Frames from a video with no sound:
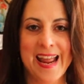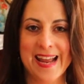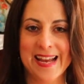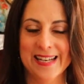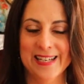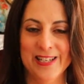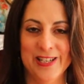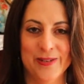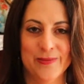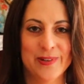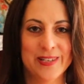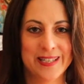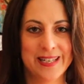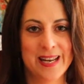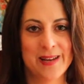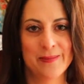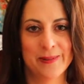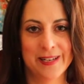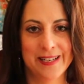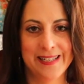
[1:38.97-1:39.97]
and she wasn't
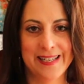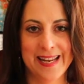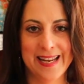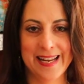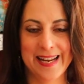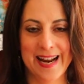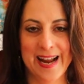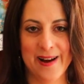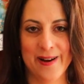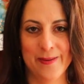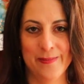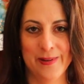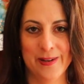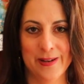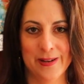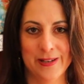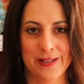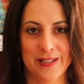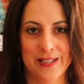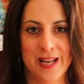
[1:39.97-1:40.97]
able to take it out
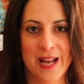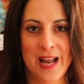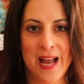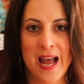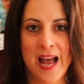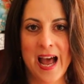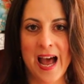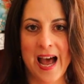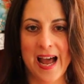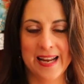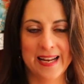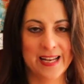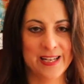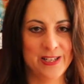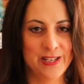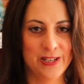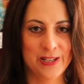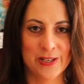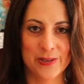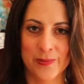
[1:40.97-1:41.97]
because I guess
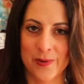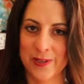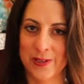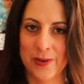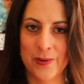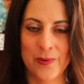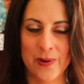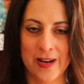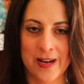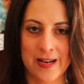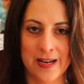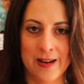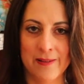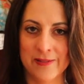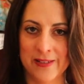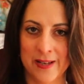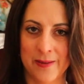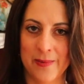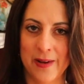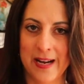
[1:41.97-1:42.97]
she just wasn't quick
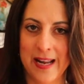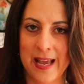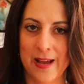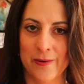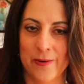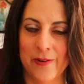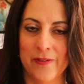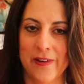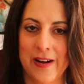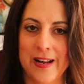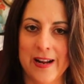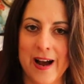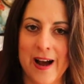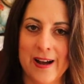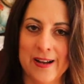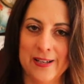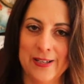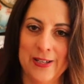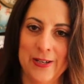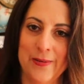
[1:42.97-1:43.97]
enough. Somebody had already
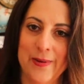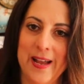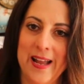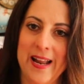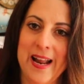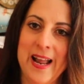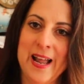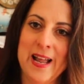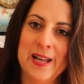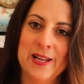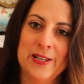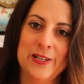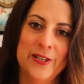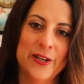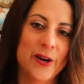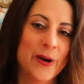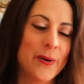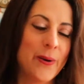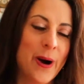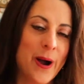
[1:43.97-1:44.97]
gotten to it. So
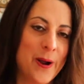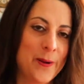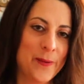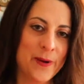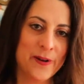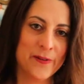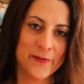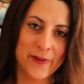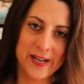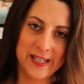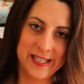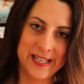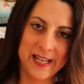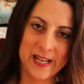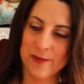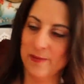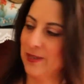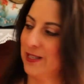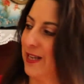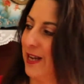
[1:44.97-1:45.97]
I went right to
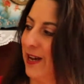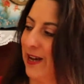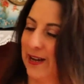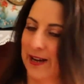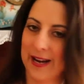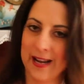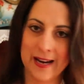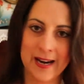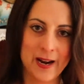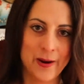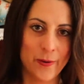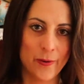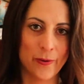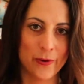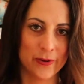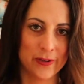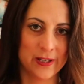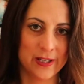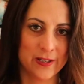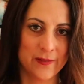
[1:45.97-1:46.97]
Amazon and I
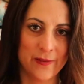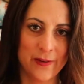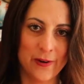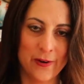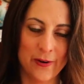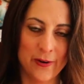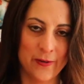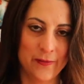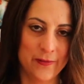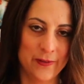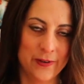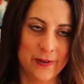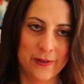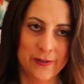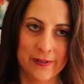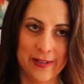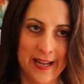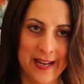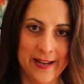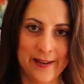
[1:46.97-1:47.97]
ordered this for her
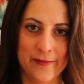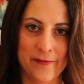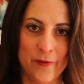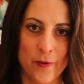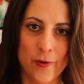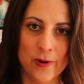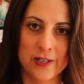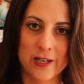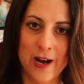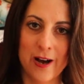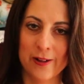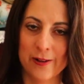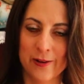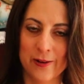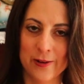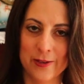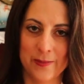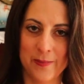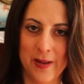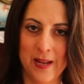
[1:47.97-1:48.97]
for like
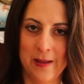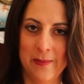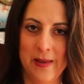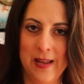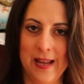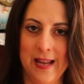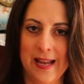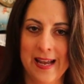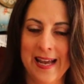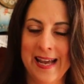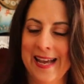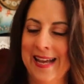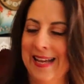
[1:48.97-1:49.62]
$4 maybe.